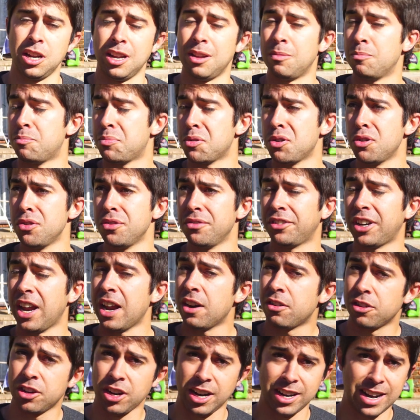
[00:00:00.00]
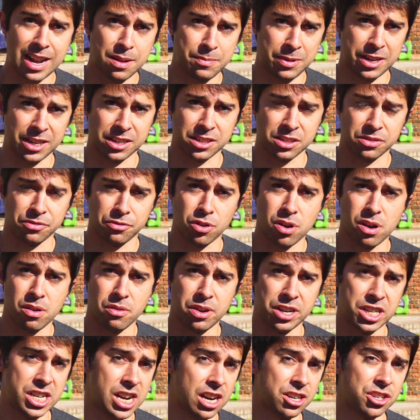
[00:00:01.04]
improved aerodynamics for a
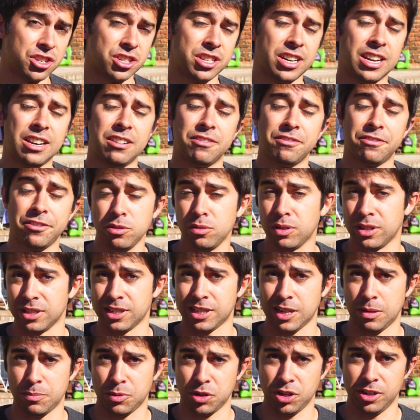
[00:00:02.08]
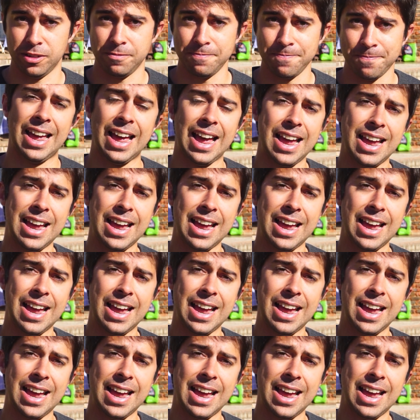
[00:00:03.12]
reduction in fuel consumption,